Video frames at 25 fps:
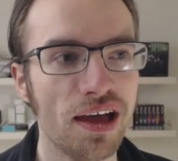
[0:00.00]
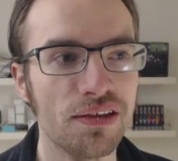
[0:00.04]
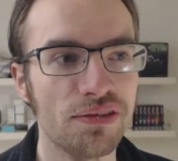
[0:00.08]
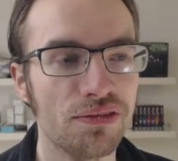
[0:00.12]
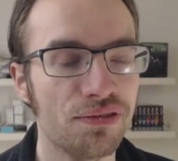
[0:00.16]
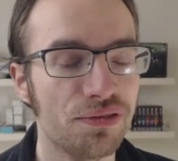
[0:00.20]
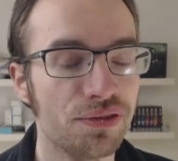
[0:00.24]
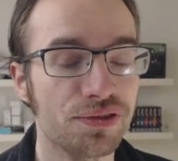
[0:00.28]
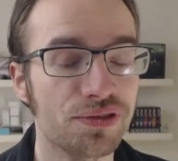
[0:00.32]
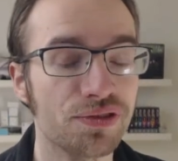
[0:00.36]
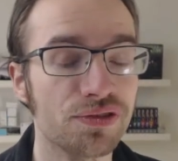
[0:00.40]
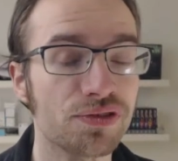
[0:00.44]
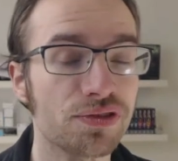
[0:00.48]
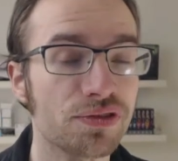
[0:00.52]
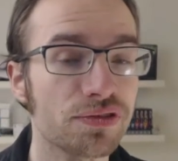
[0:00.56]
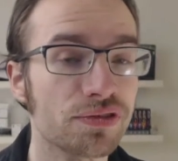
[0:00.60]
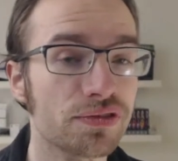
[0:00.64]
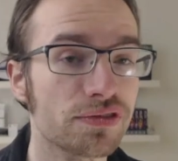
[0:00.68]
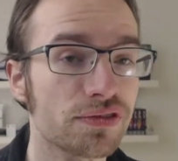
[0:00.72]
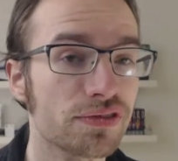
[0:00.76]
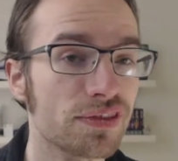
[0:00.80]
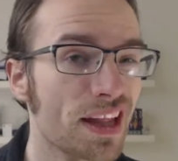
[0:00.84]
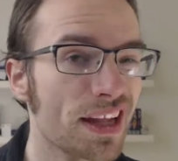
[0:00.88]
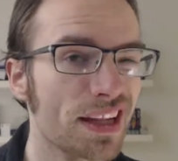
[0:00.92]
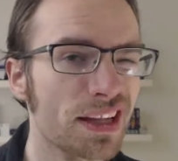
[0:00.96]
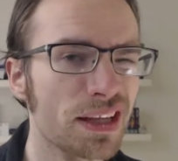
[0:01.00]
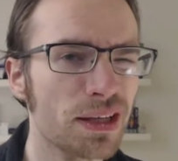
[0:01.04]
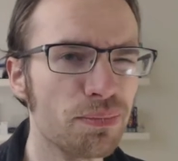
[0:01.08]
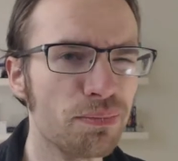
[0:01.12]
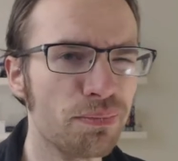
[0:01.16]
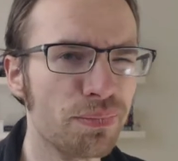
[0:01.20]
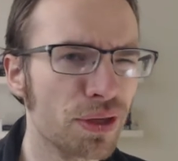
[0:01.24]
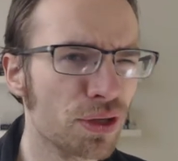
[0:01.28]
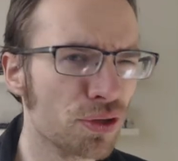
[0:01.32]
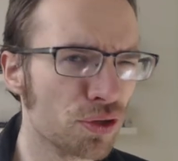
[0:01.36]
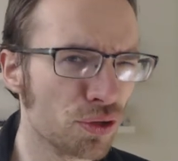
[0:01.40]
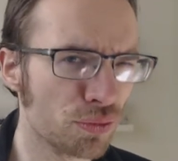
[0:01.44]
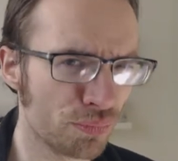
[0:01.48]
This is a slightly
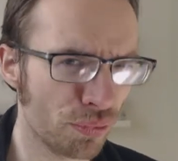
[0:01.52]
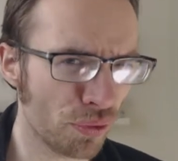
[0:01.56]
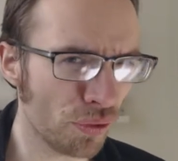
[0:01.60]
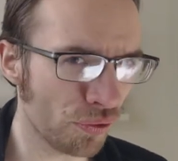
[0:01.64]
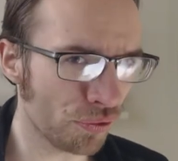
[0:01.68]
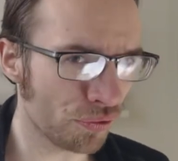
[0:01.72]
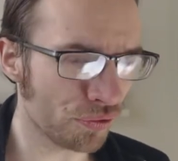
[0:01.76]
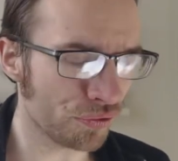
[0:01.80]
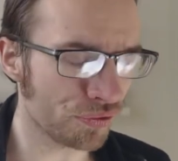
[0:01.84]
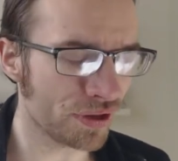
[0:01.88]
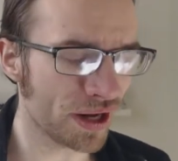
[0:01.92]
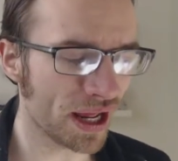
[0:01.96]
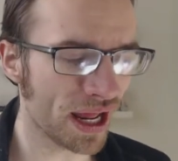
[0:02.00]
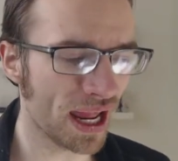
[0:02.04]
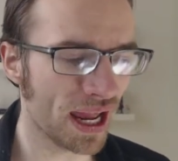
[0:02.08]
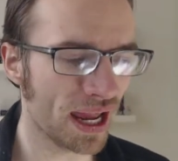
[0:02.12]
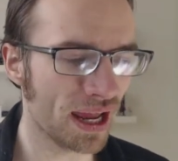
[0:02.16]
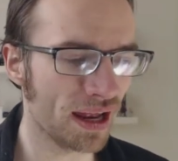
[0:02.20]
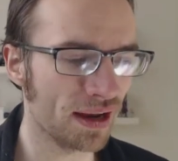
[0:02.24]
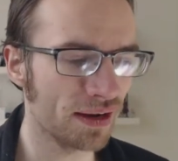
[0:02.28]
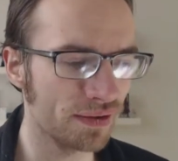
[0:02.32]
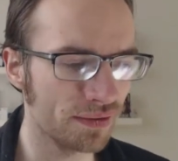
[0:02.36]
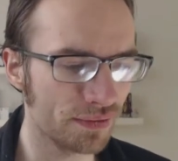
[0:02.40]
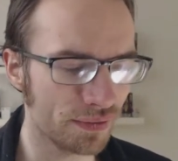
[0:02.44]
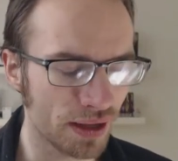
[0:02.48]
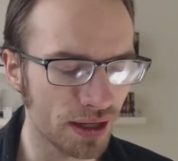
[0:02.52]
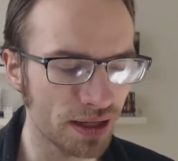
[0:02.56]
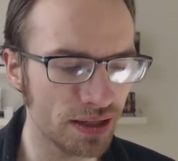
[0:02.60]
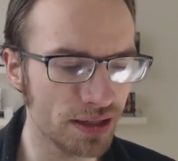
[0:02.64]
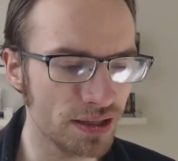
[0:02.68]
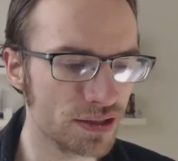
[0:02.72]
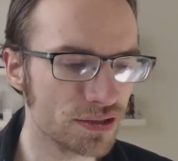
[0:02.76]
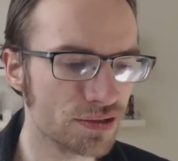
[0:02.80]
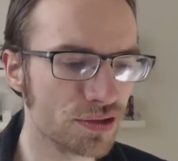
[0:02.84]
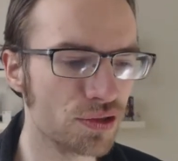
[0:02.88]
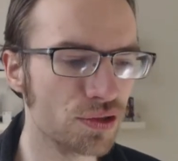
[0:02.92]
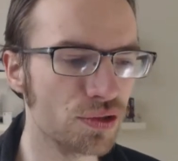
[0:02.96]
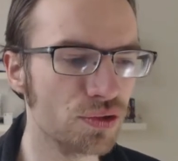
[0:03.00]
bigger bird, and they
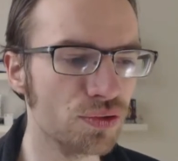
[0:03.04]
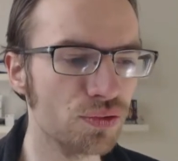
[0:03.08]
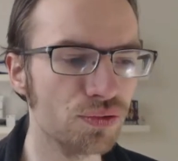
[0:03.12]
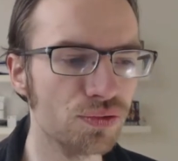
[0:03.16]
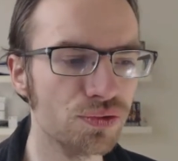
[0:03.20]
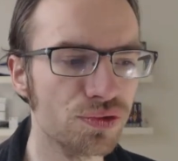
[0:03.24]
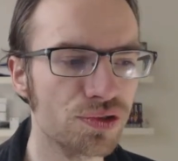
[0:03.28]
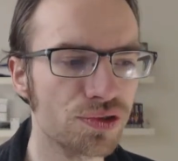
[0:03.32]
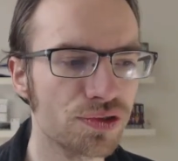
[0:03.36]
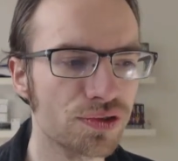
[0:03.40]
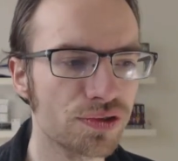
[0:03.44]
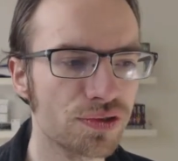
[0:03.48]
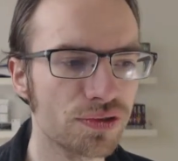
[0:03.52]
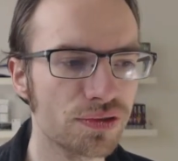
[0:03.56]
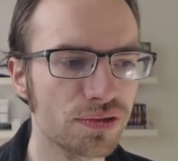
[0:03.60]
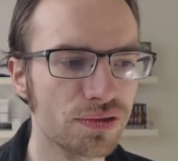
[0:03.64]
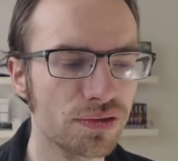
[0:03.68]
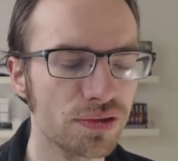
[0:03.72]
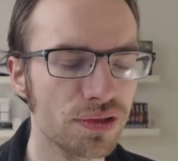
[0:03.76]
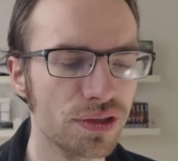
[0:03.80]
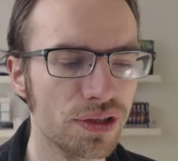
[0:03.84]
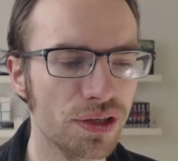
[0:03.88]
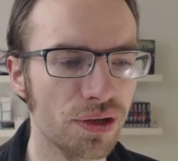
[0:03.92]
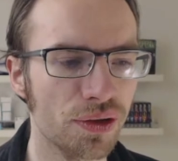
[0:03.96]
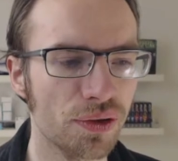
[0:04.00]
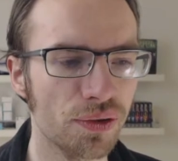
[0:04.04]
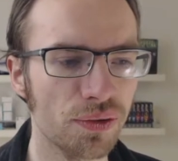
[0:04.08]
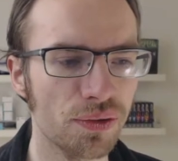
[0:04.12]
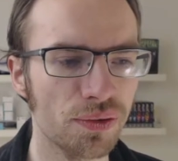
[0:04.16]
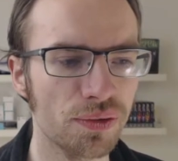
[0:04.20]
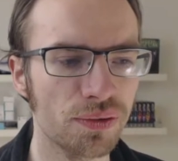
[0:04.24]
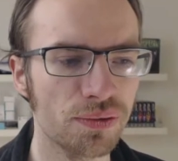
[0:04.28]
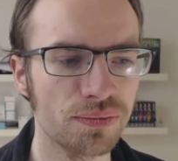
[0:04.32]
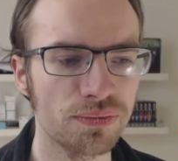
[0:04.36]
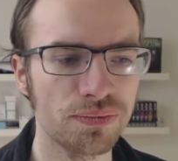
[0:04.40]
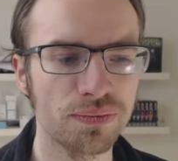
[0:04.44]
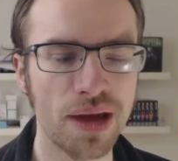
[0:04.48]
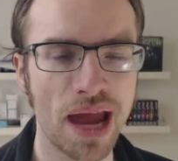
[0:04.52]
need to use, you
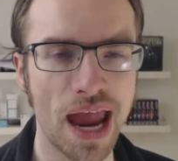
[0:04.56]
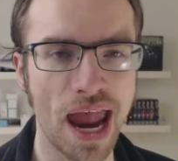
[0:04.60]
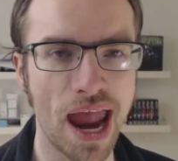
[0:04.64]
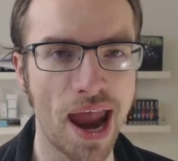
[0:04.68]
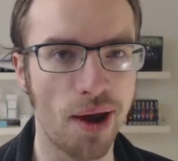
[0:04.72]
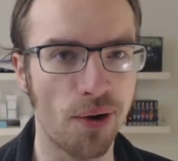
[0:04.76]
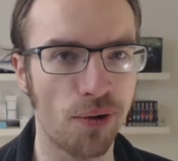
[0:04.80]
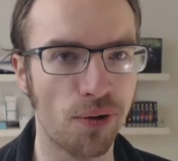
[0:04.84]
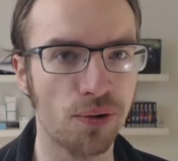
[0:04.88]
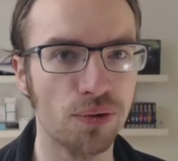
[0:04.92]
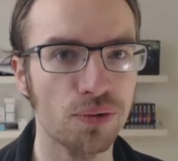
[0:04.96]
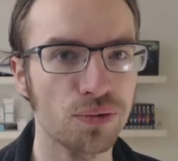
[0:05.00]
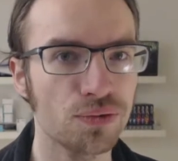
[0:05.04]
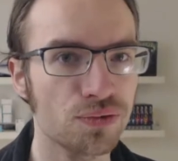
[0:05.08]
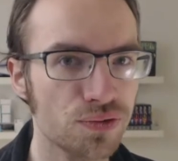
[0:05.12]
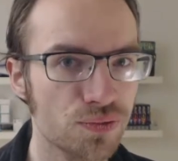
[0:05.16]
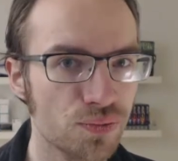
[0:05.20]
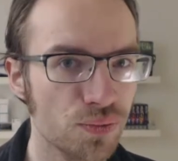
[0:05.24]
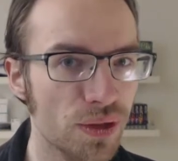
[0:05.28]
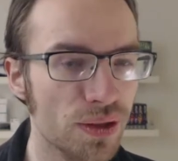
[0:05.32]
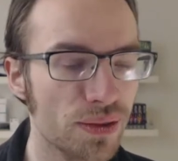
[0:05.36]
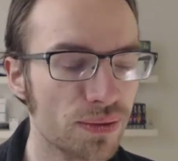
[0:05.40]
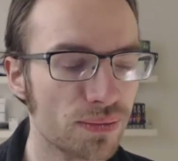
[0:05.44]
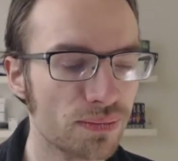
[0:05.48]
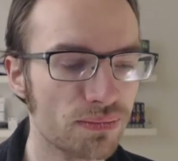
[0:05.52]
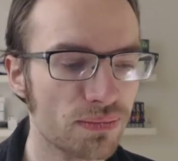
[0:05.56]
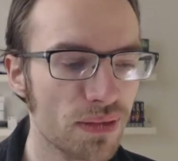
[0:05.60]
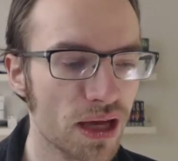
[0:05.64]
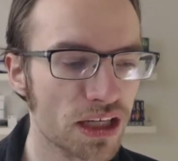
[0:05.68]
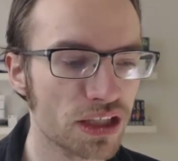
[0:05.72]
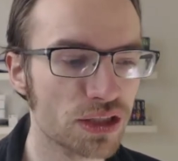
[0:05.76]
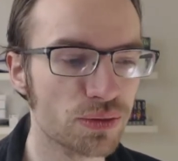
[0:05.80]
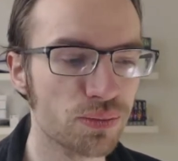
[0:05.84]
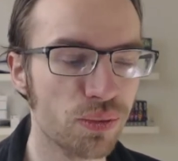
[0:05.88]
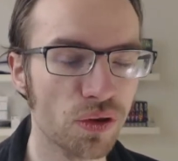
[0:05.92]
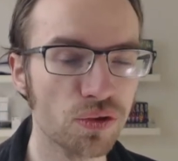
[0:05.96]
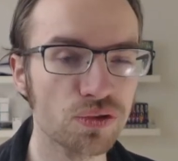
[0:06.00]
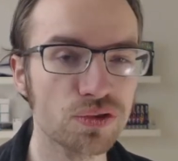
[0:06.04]
know, arrows with
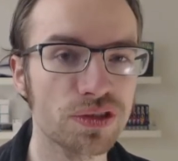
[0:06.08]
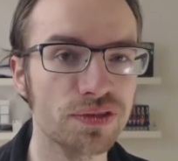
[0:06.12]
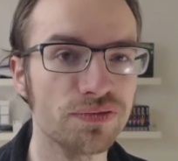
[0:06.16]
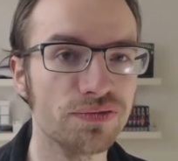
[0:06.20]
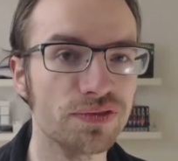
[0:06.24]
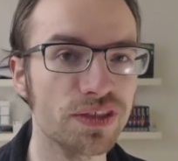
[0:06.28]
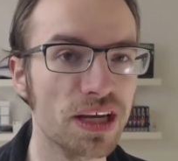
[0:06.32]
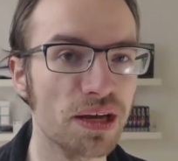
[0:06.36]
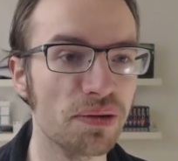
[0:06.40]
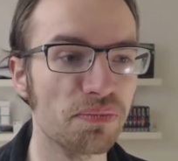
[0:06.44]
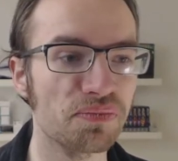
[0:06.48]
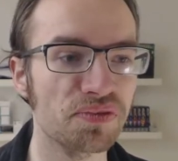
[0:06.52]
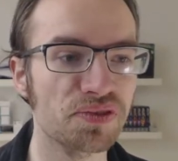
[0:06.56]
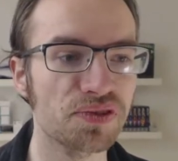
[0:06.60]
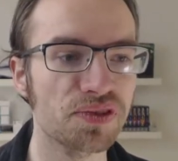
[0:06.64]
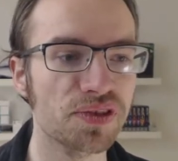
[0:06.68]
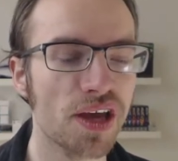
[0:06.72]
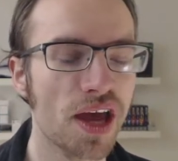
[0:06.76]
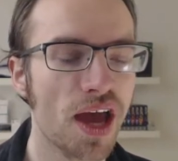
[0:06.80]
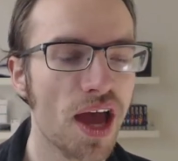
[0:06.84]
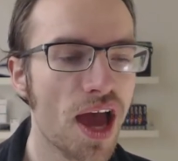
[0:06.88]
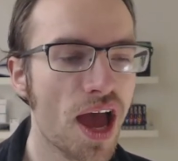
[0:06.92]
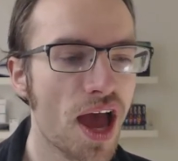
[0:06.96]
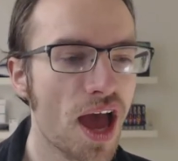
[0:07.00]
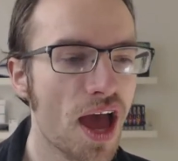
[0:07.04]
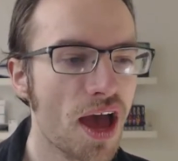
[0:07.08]
explosive tips.